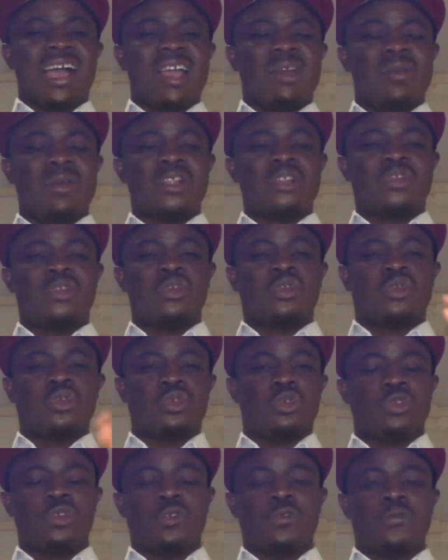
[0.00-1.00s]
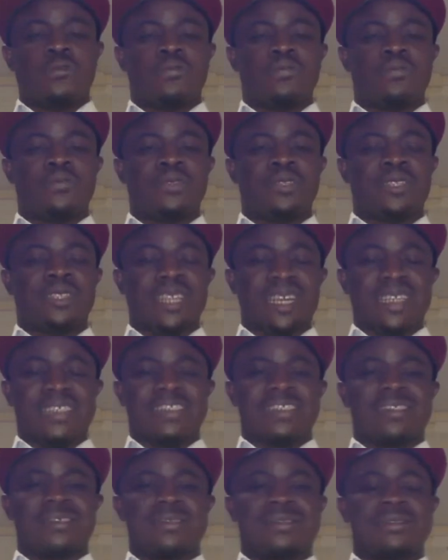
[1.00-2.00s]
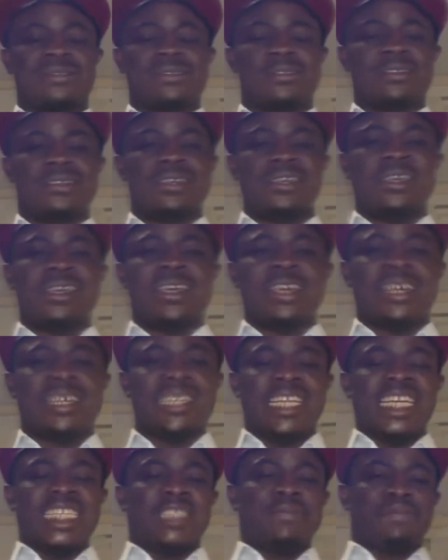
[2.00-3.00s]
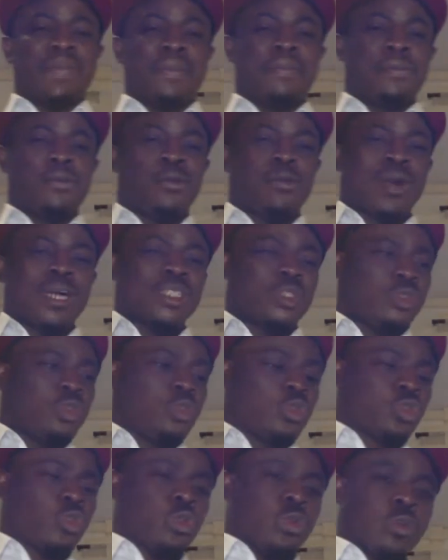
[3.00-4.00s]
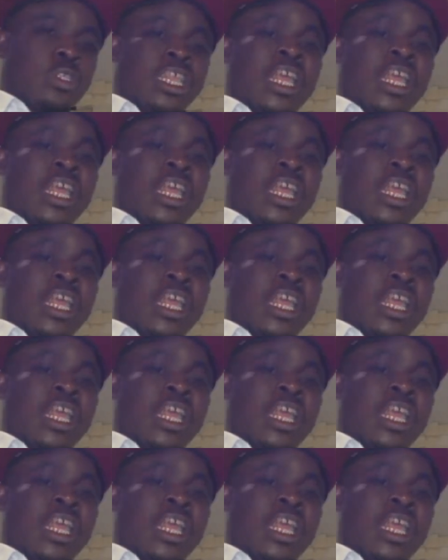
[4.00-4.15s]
I want you to know that these people want you to,